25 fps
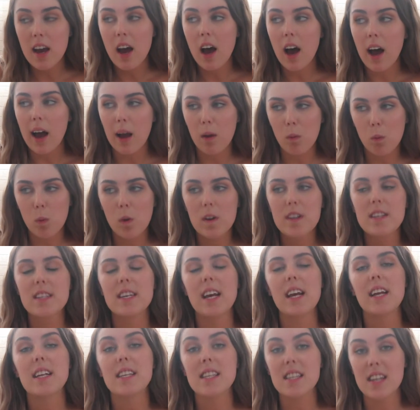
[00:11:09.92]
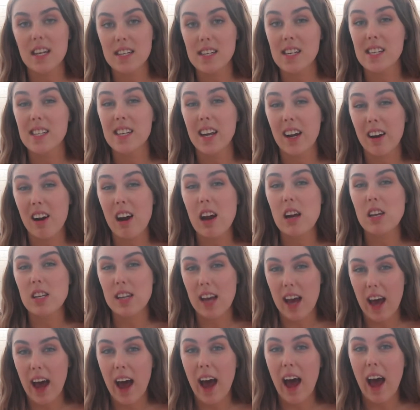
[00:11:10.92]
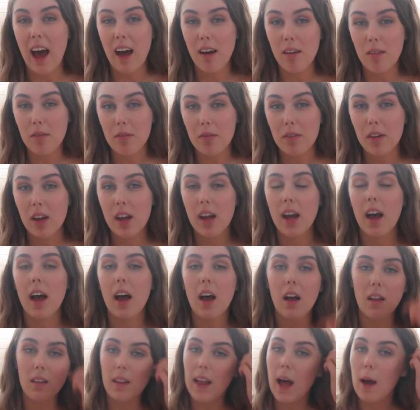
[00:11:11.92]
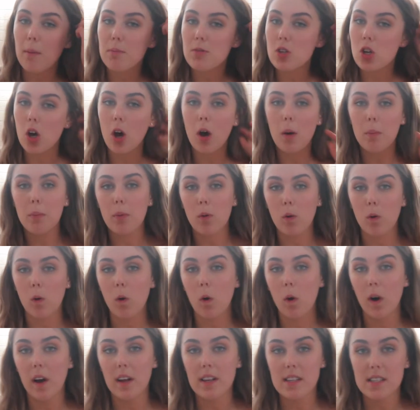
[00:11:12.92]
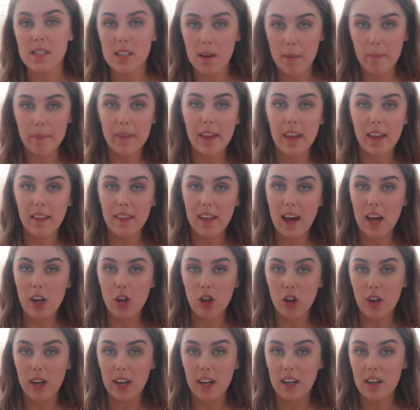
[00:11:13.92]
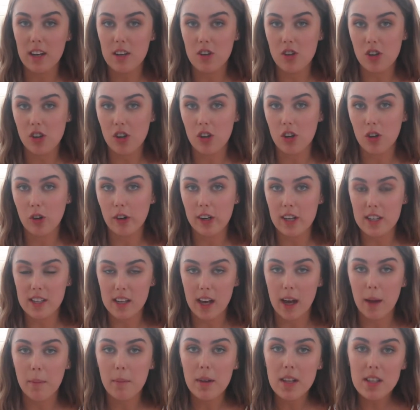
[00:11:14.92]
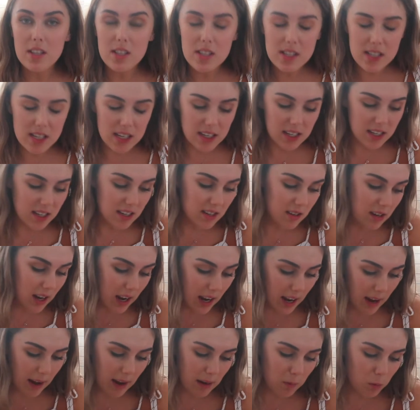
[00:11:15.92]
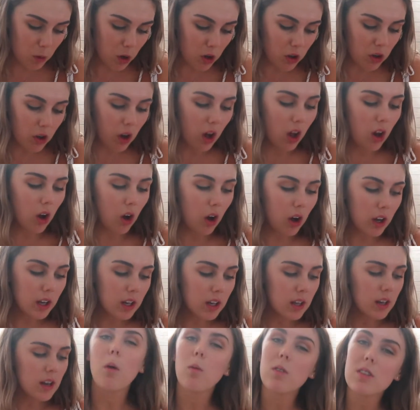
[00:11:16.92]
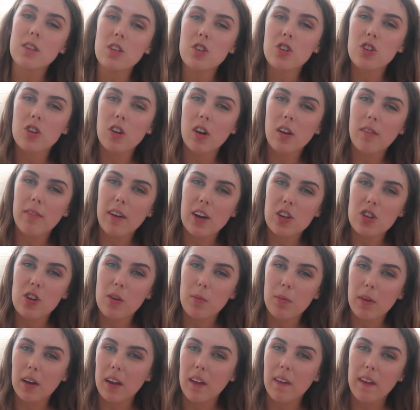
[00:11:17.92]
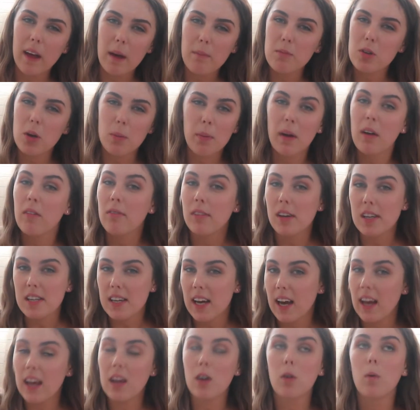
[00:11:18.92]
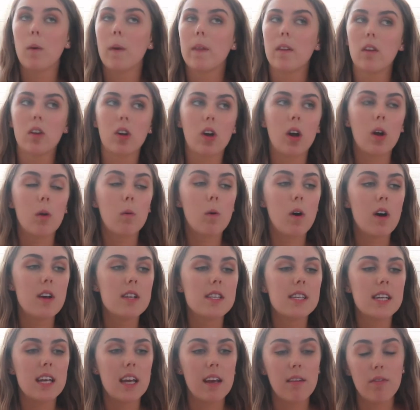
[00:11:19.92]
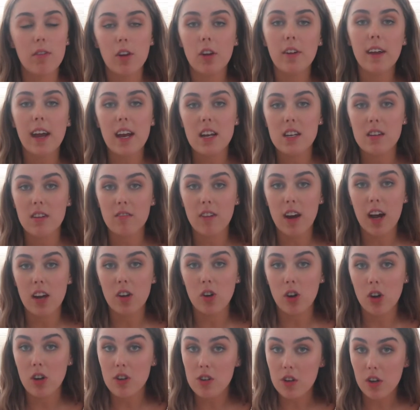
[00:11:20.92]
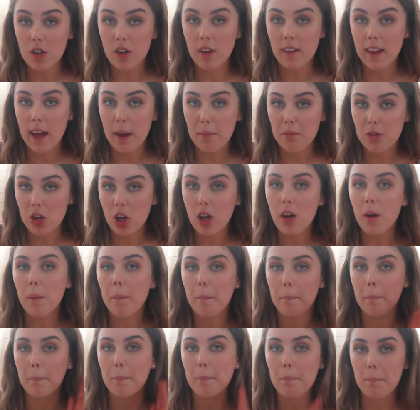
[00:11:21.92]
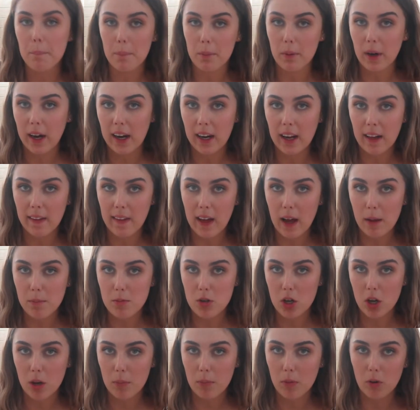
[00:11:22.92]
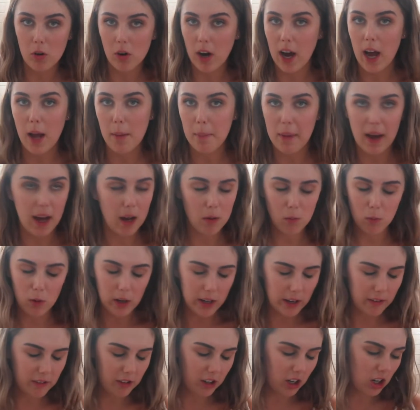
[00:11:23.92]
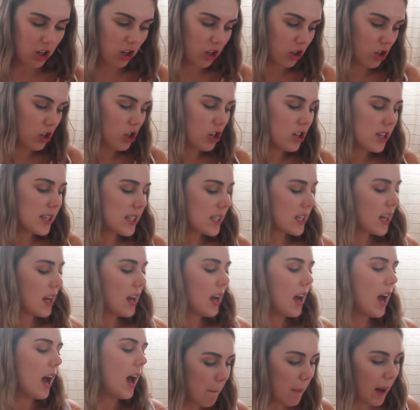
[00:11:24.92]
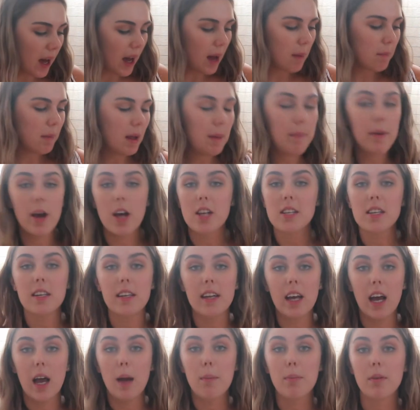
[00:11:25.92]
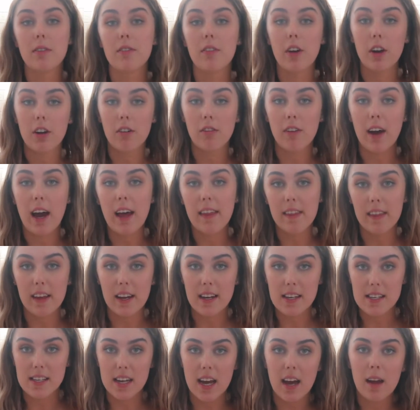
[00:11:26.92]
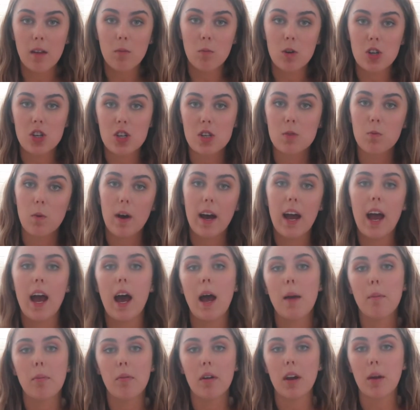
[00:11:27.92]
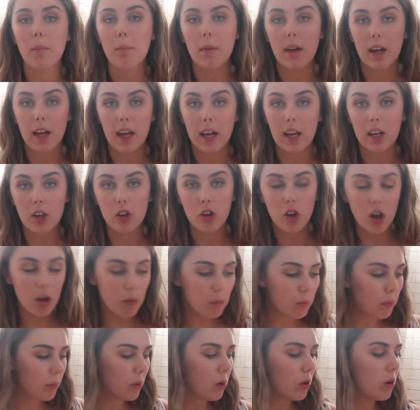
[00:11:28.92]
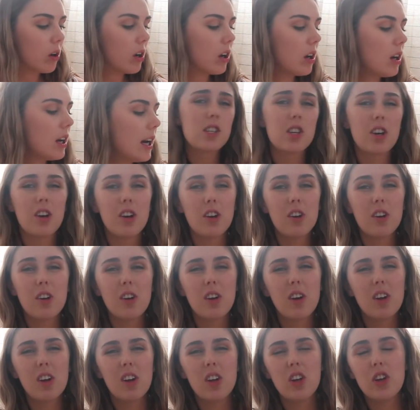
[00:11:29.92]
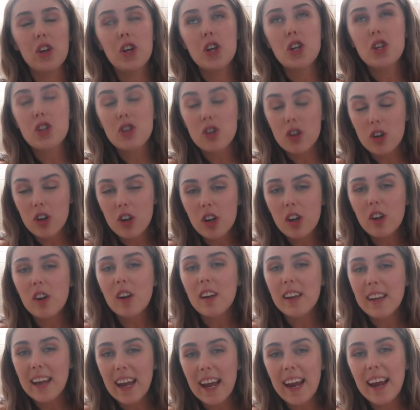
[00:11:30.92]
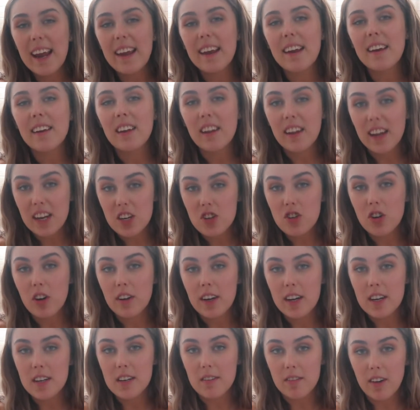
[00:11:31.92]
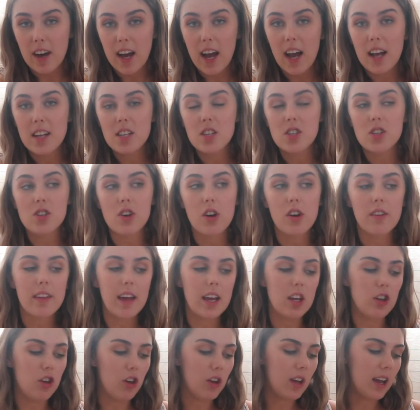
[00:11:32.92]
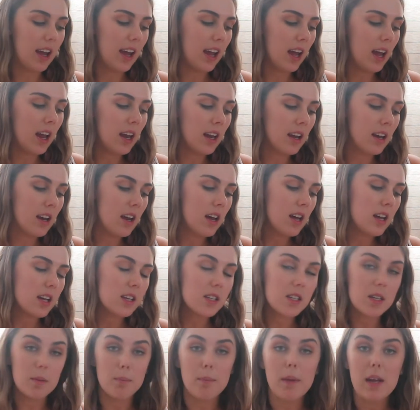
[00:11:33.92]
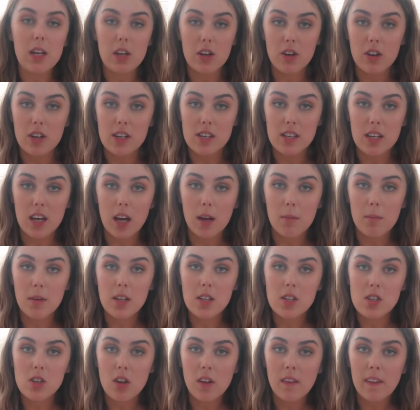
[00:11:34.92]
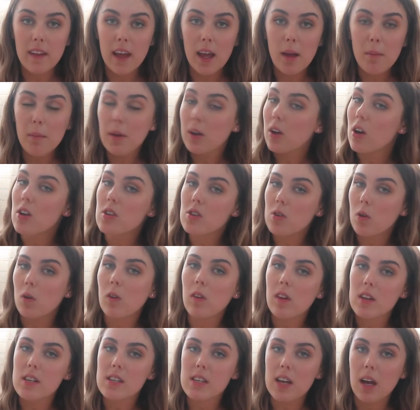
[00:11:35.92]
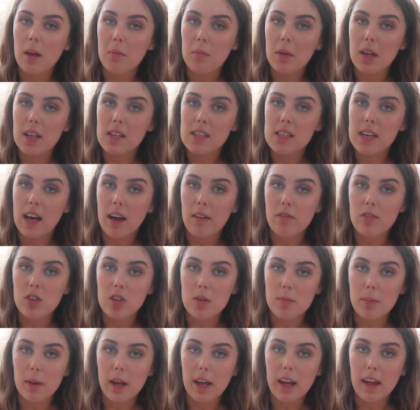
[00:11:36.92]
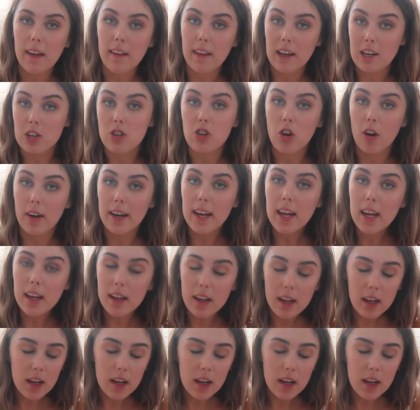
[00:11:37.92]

I would say it's necessary to have a laptop or something that you can do your assignments and whatnot on. I wasn't sure if I should bring a laptop every day or what the go was. If you like to write notes on your laptop, bring a laptop or iPad, whatever you use. But me personally, I prefer to write things down, which is why I bring my notebook. So you do need an electronic device so that you can submit your assignments on there, because all assignments have to be electronic.